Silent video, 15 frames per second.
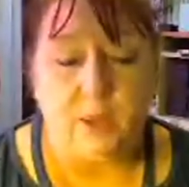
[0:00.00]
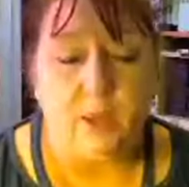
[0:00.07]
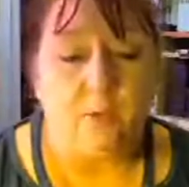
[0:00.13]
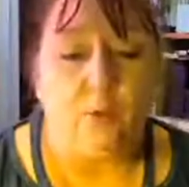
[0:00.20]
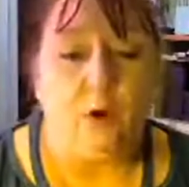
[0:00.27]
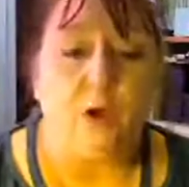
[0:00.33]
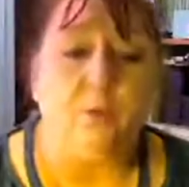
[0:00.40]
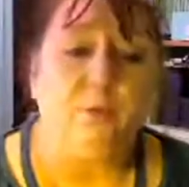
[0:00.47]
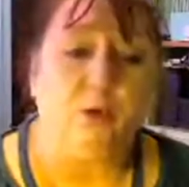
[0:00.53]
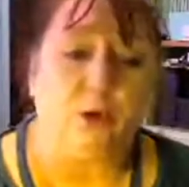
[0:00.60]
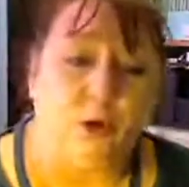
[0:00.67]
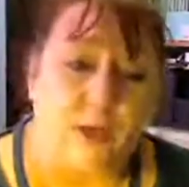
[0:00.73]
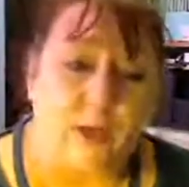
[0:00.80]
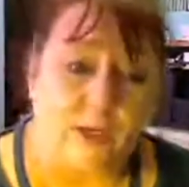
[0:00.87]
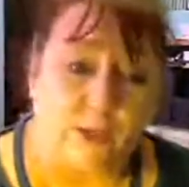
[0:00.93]
will help you
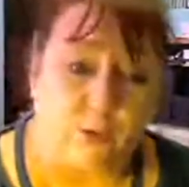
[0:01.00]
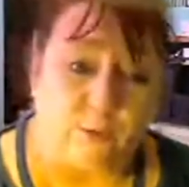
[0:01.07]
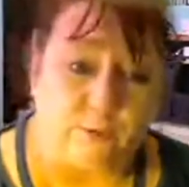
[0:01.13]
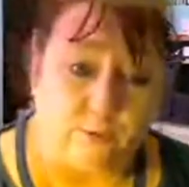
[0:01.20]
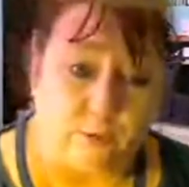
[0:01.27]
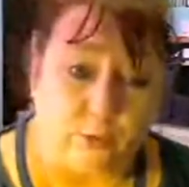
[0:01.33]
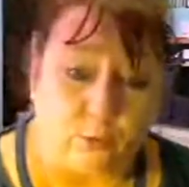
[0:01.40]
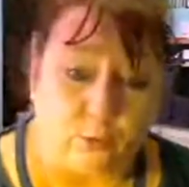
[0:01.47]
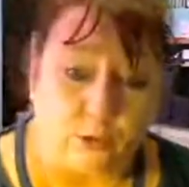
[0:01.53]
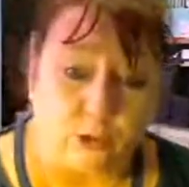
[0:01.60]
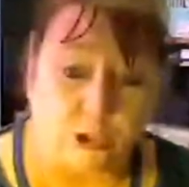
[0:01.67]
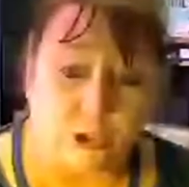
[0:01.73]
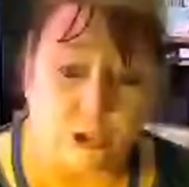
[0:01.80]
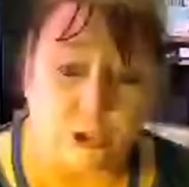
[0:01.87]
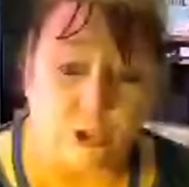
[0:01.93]
learn how to do it for yours
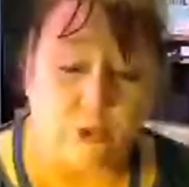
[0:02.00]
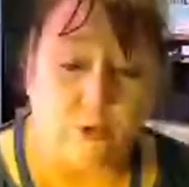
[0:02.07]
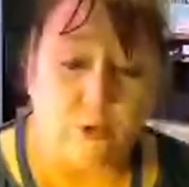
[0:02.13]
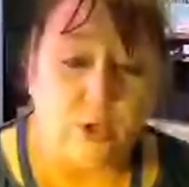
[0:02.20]
too.